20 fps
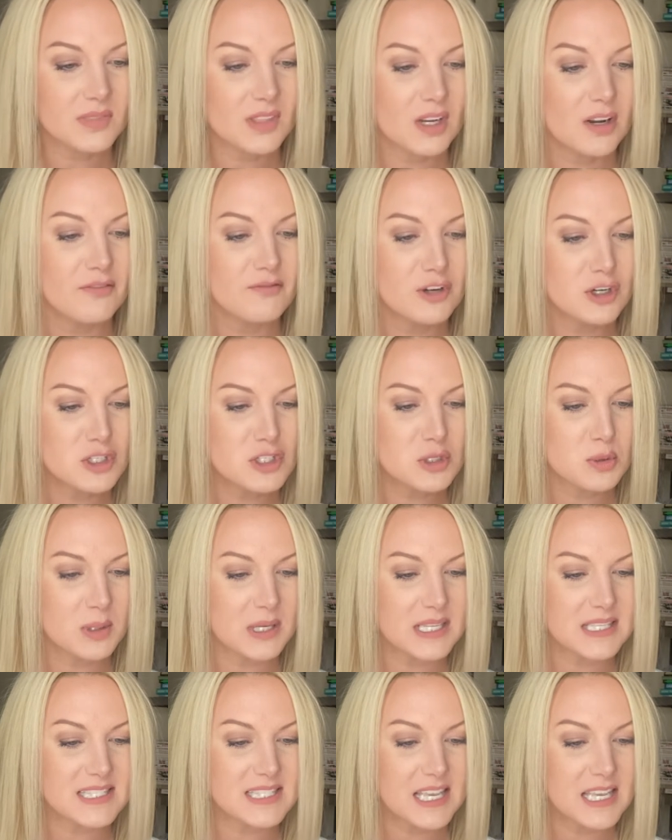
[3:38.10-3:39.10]
Verse
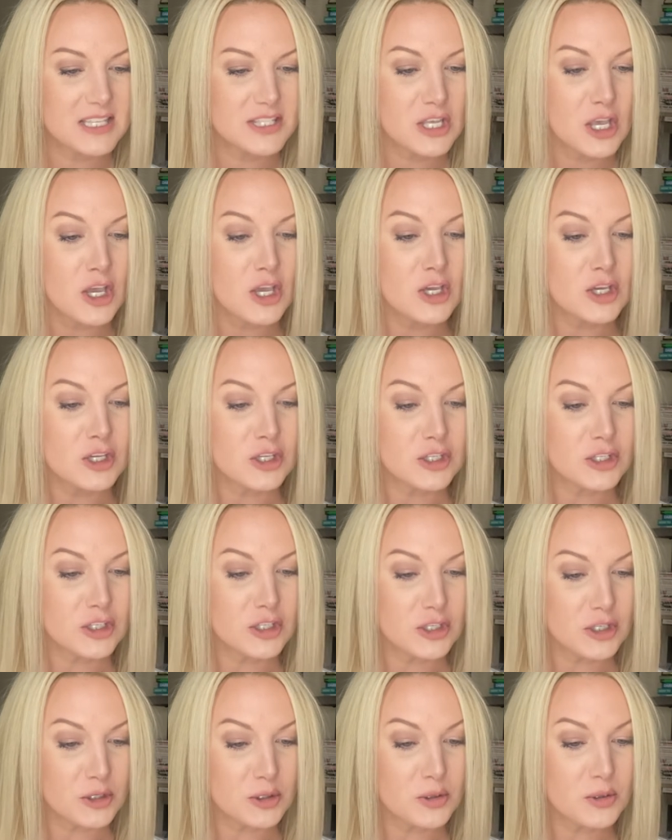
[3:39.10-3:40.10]
20 says,
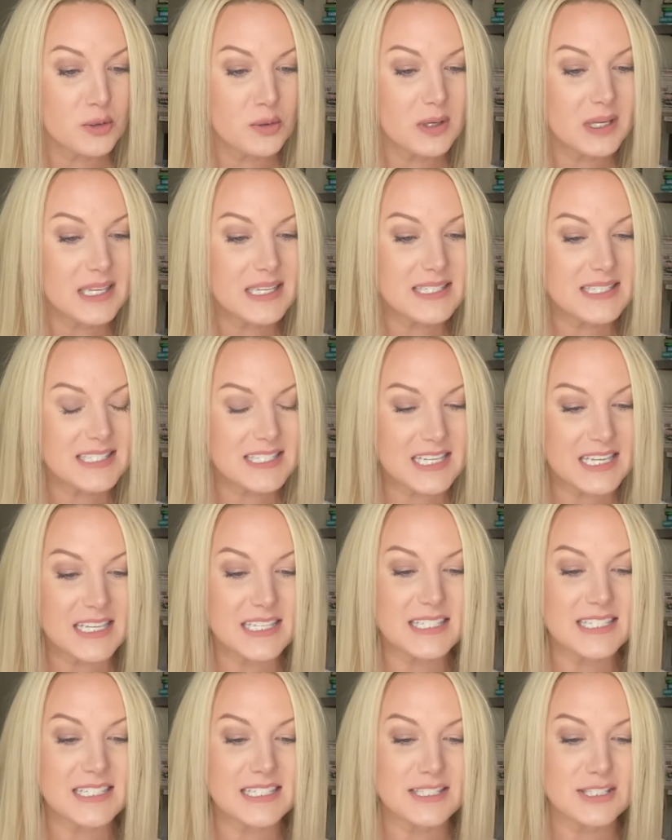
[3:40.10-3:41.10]
you
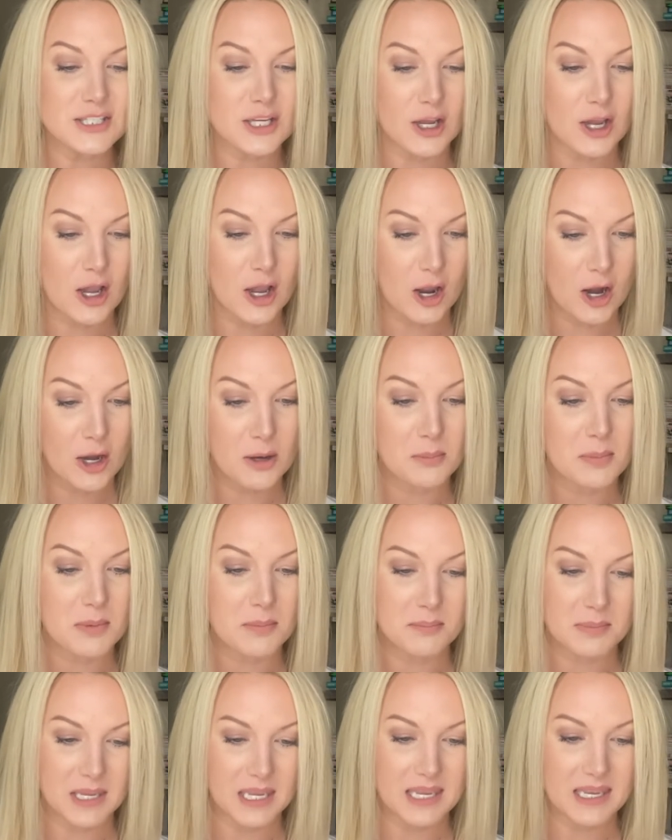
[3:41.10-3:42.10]
intended to harm
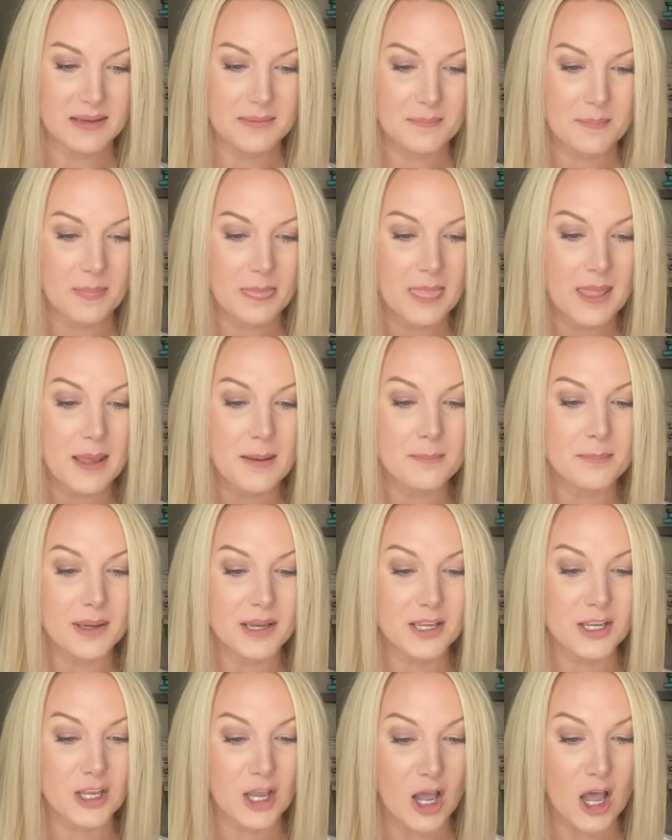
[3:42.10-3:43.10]
me,
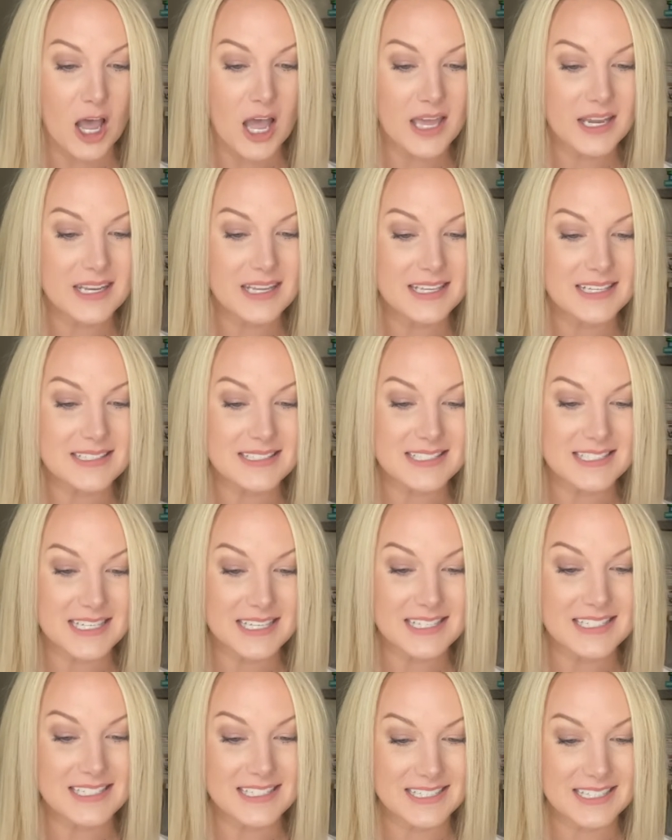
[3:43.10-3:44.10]
but God
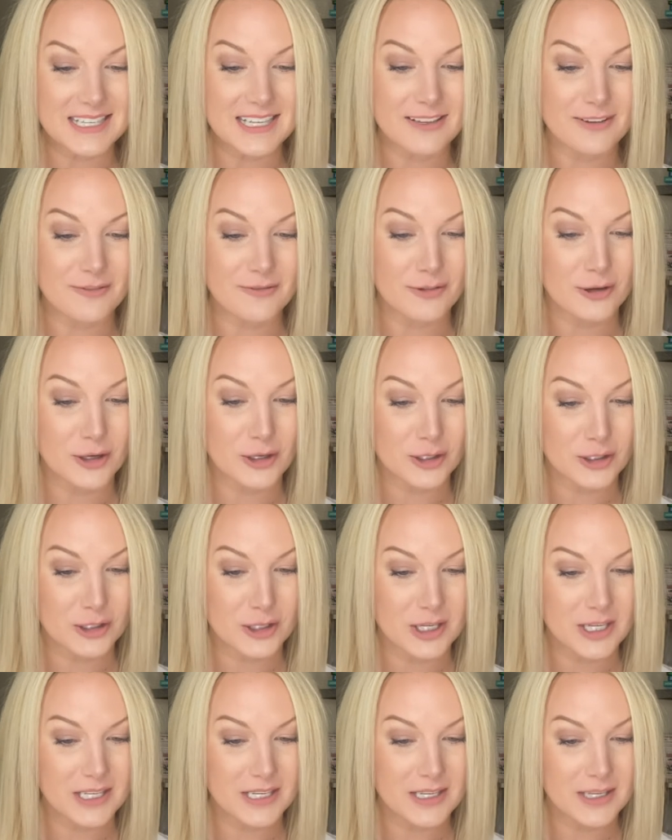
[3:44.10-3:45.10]
intended it for
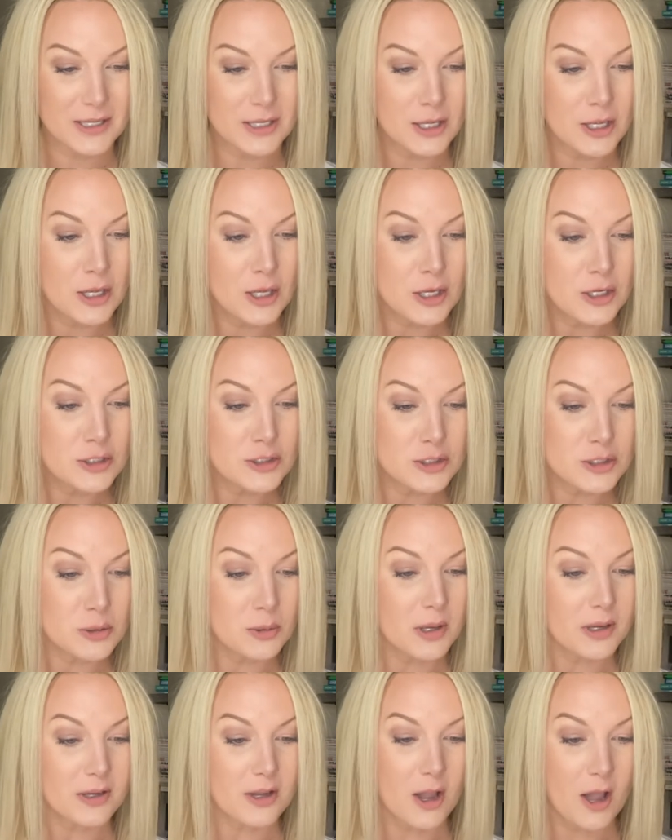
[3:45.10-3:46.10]
good,
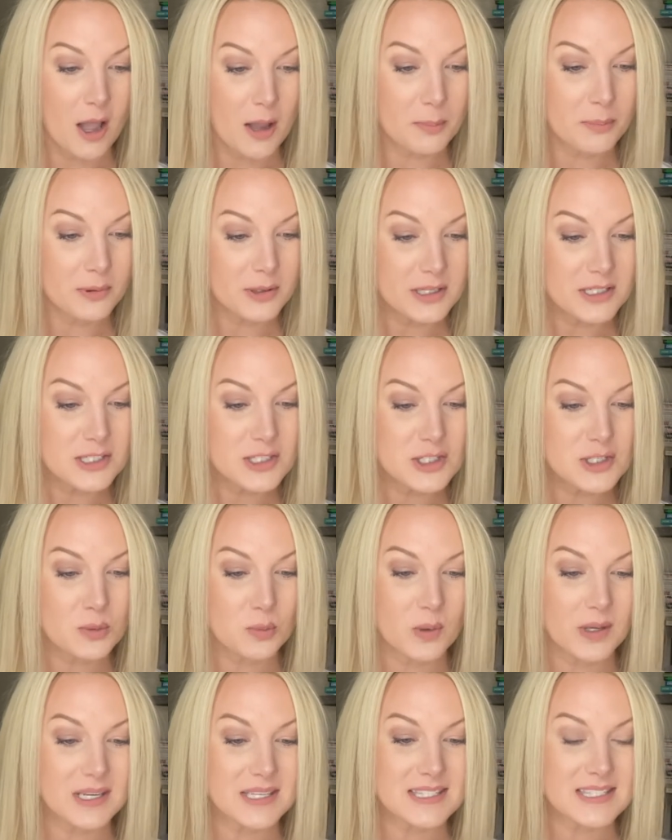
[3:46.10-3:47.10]
to accomplish
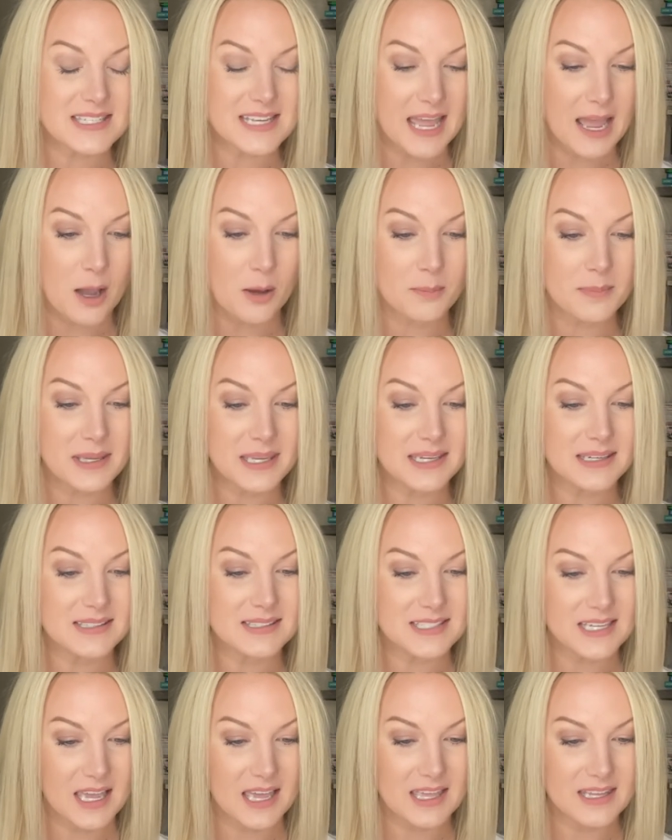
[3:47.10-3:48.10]
what is now being
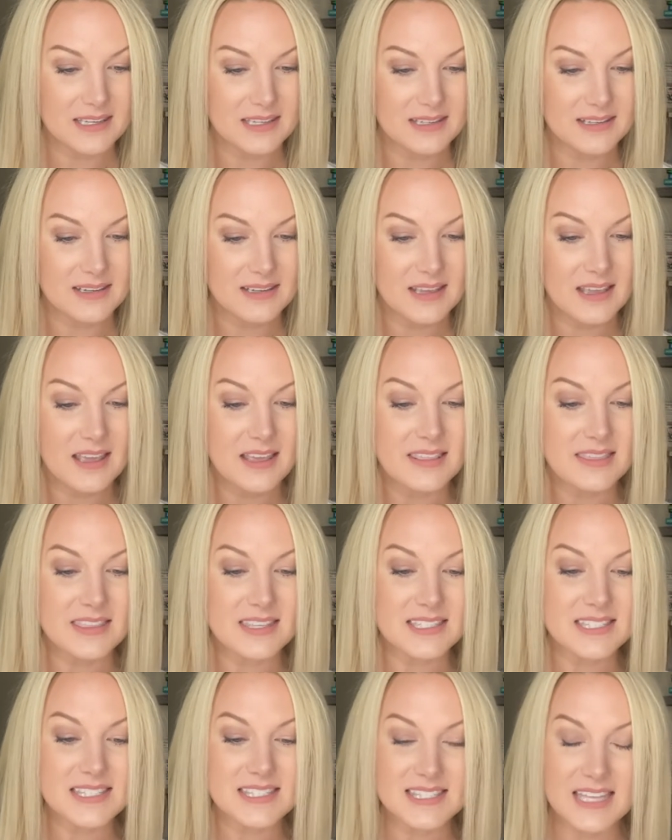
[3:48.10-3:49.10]
done,
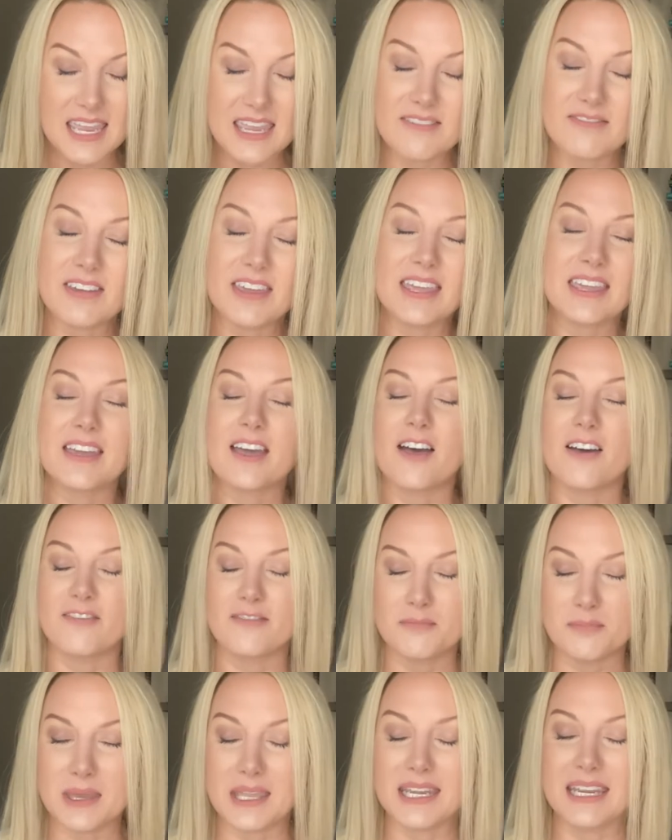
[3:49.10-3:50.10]
the saving
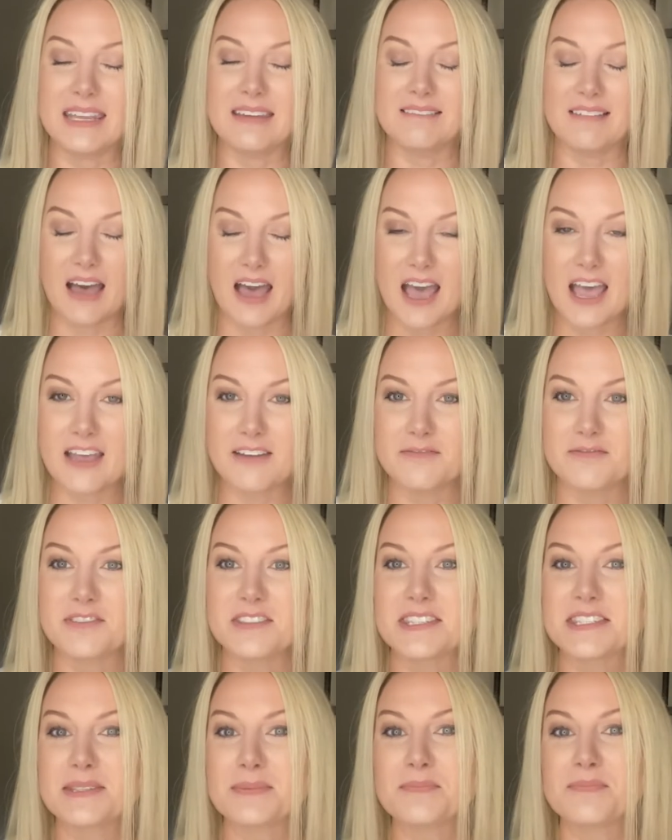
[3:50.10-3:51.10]
of many
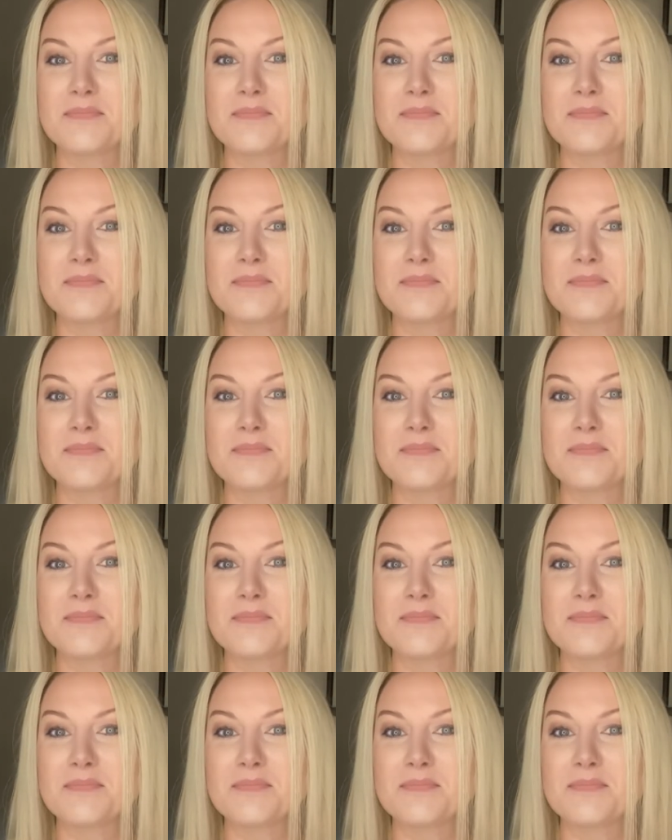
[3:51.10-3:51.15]
lives.